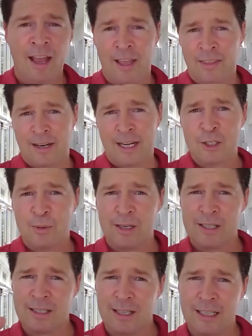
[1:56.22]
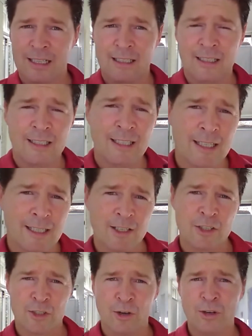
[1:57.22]
The next one is a little
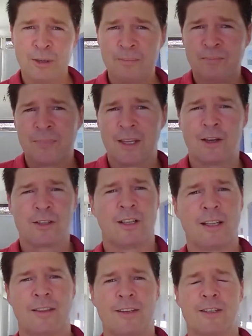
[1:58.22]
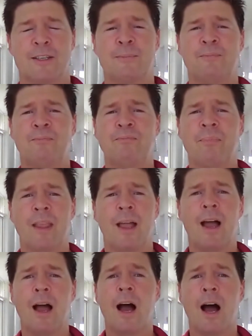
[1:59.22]
song. It goes like this.
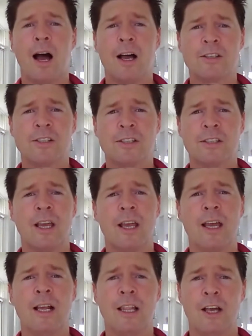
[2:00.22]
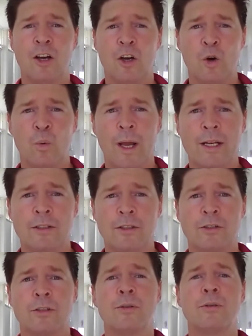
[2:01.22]
A sailor
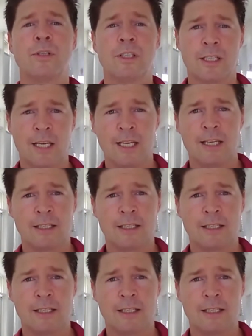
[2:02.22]
went to sea,